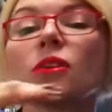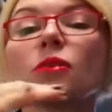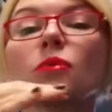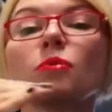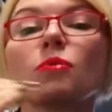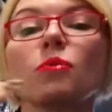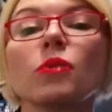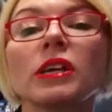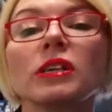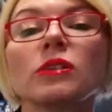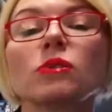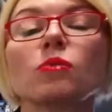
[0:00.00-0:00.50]
that
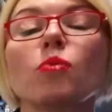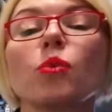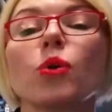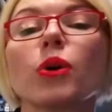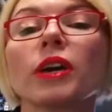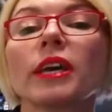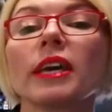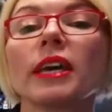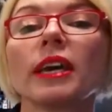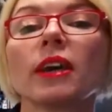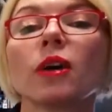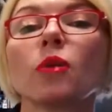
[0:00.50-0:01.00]
is
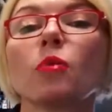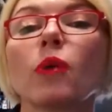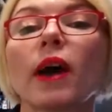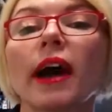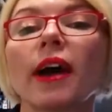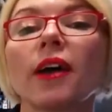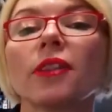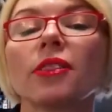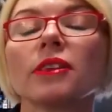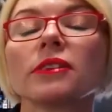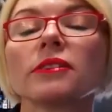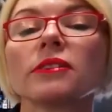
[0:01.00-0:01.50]
working away
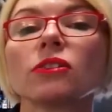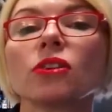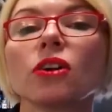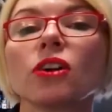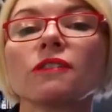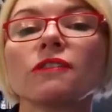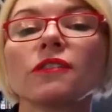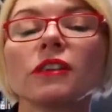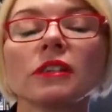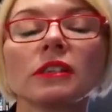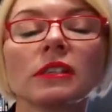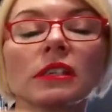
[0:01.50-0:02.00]
on the
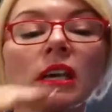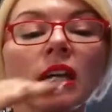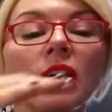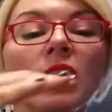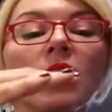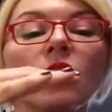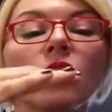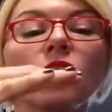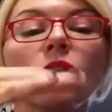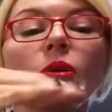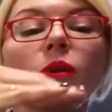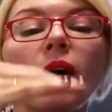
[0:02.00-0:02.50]

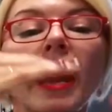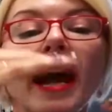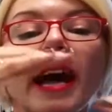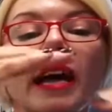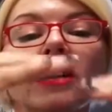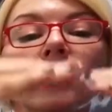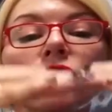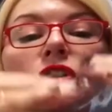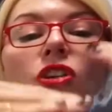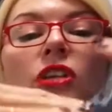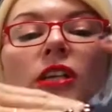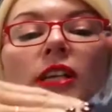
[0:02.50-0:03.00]
surface, your
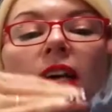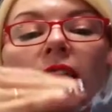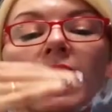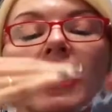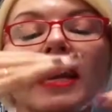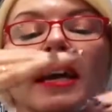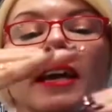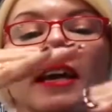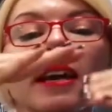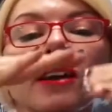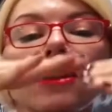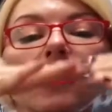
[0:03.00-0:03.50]

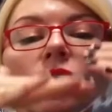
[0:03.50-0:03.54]
AHAs